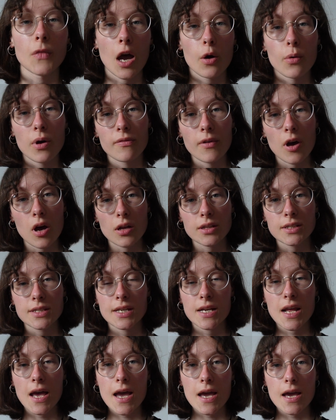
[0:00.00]
However,
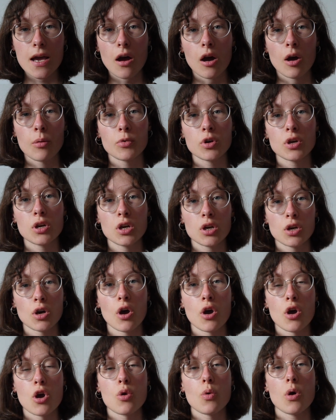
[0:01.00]
today I'm going to
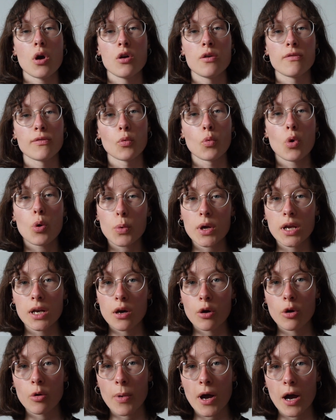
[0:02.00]
go over what we
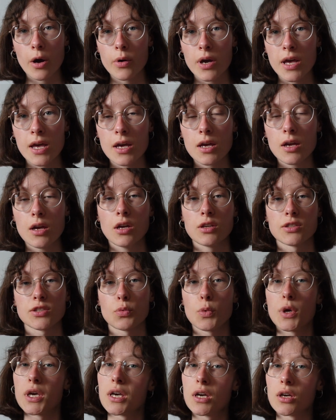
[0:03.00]
know about it so
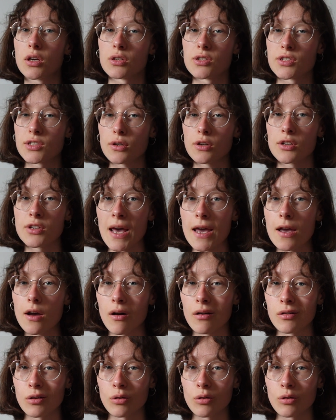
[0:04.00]
we can consolidate our